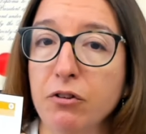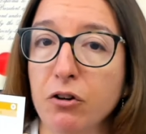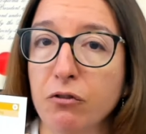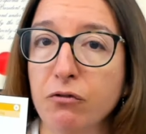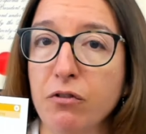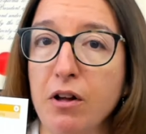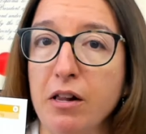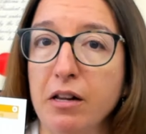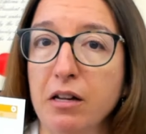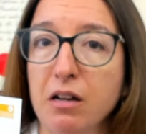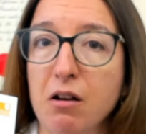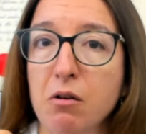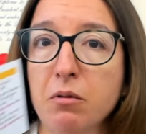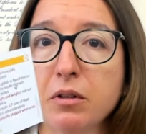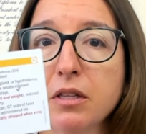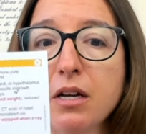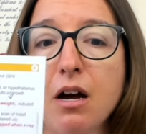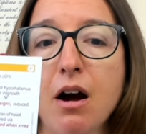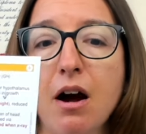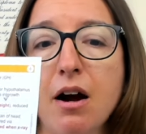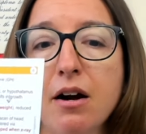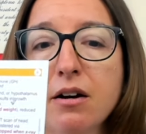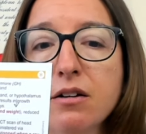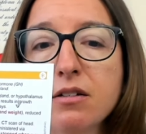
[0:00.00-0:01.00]
you're following on with
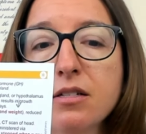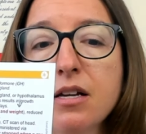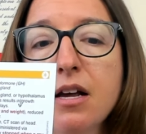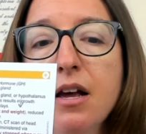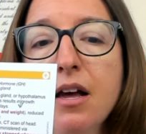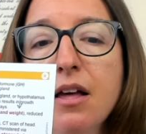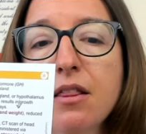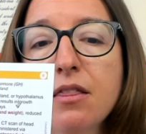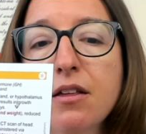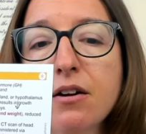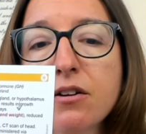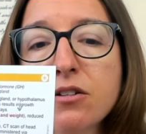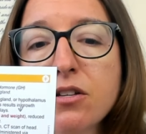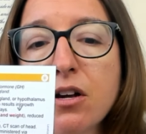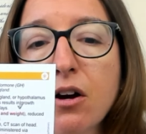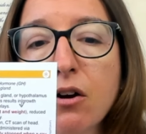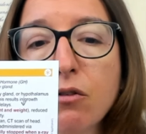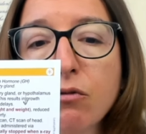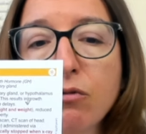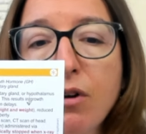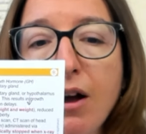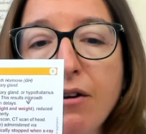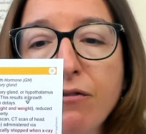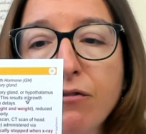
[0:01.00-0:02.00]
cards, there's a
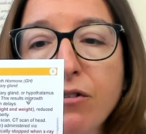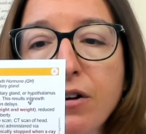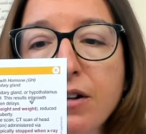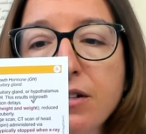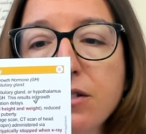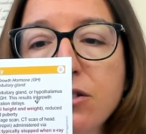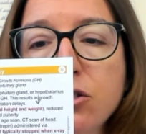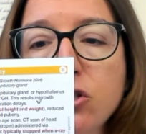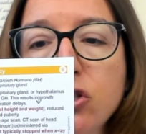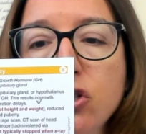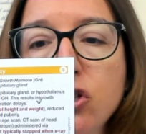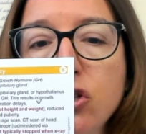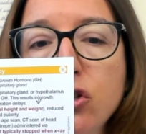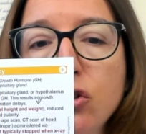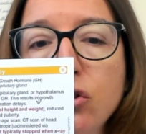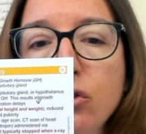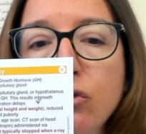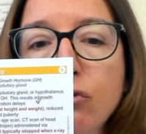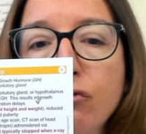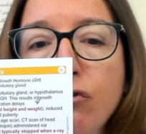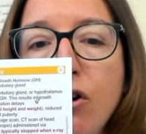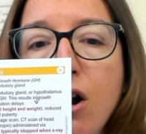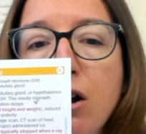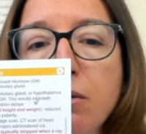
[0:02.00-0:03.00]
reference to
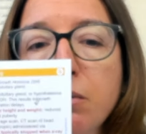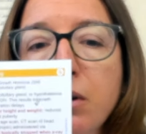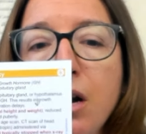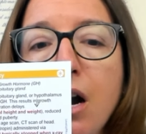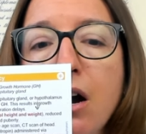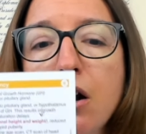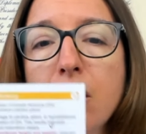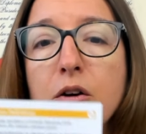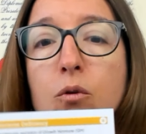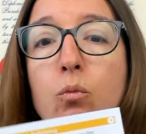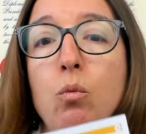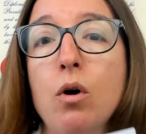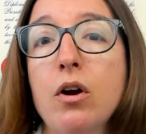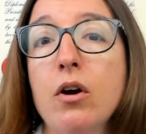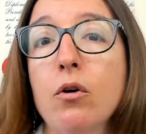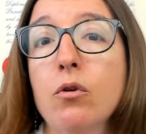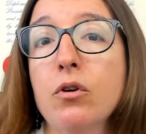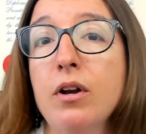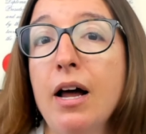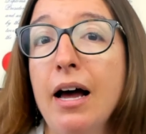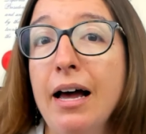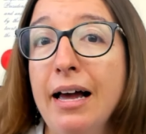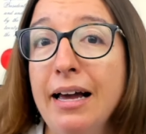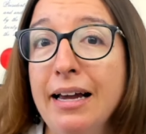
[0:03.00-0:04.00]
farm card one oh
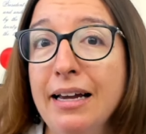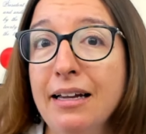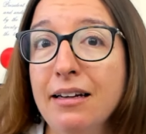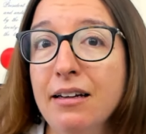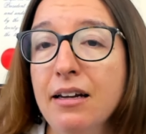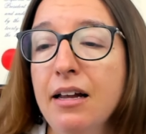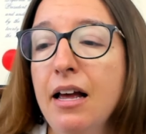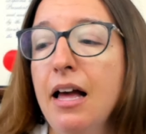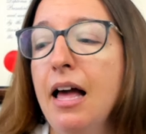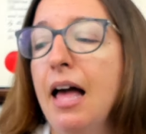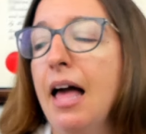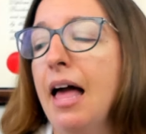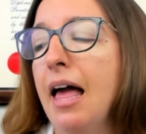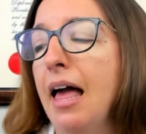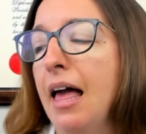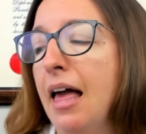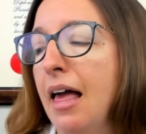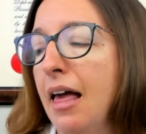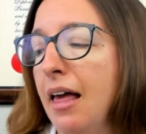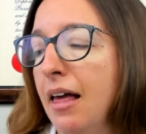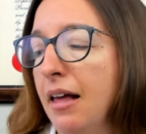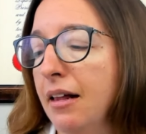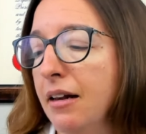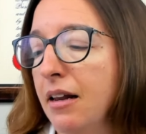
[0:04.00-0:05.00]
nine,
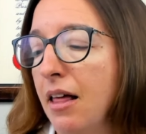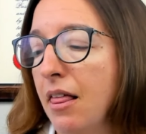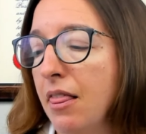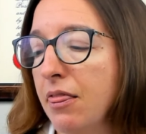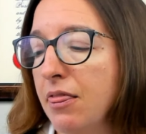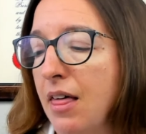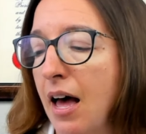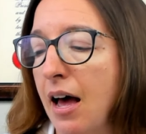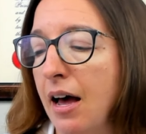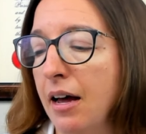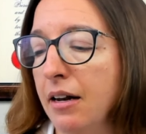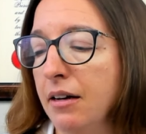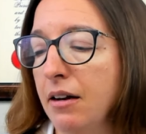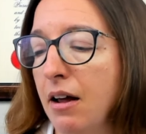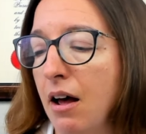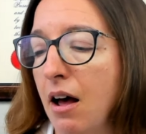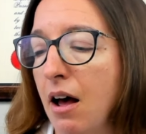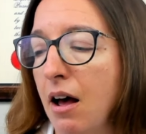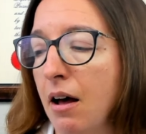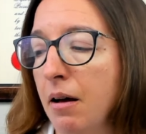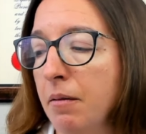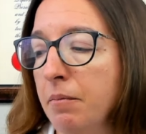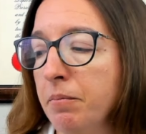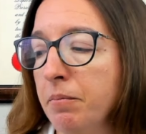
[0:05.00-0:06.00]
and that,
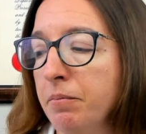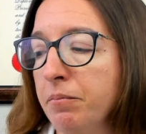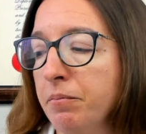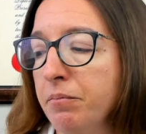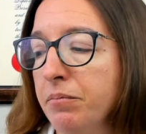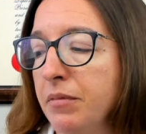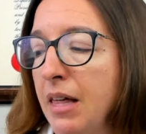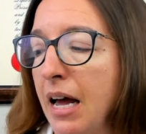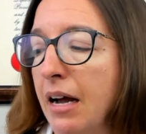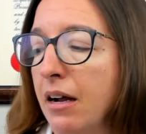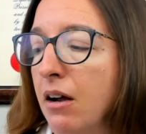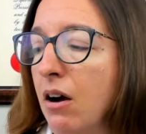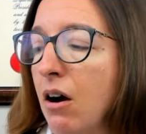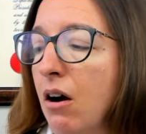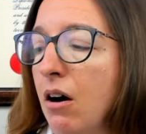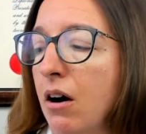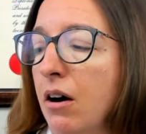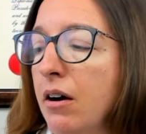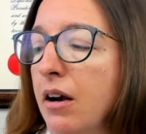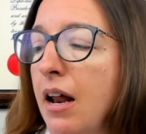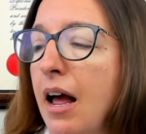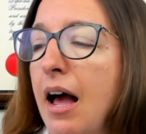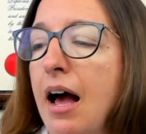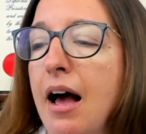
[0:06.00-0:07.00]
um, that
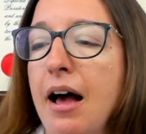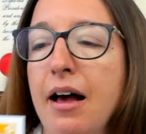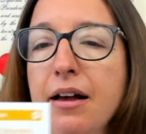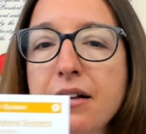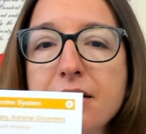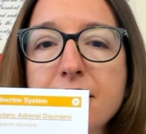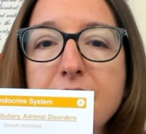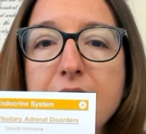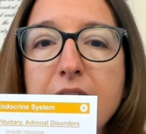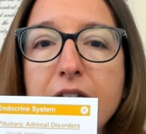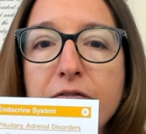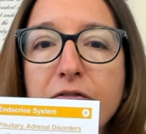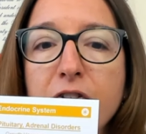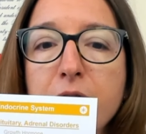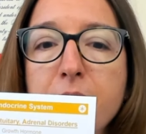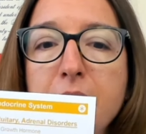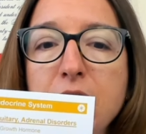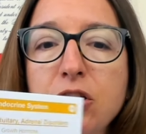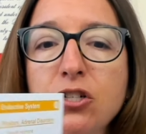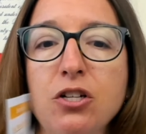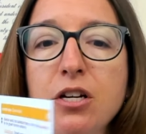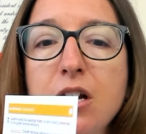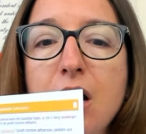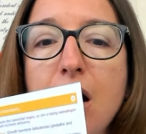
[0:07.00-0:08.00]
card has
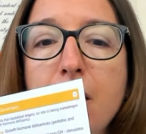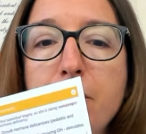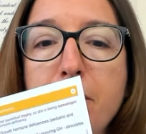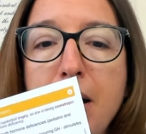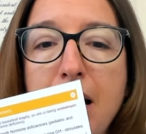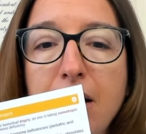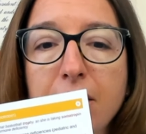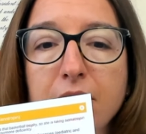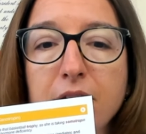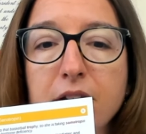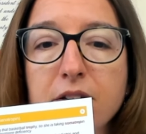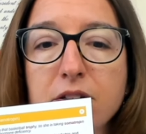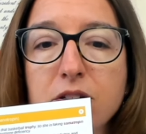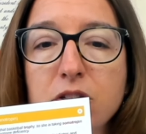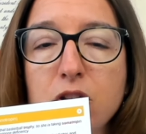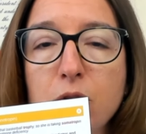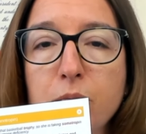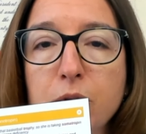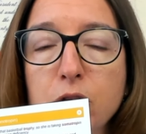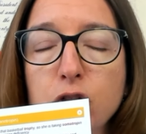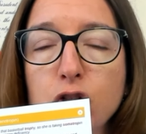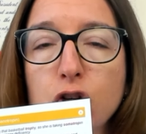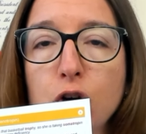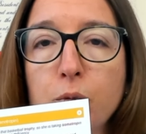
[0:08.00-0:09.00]
information about
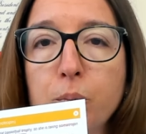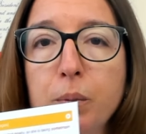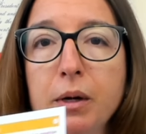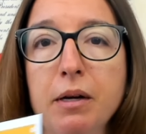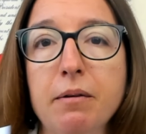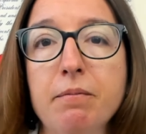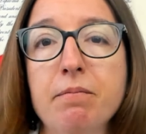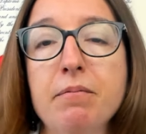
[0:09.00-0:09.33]
somatropin.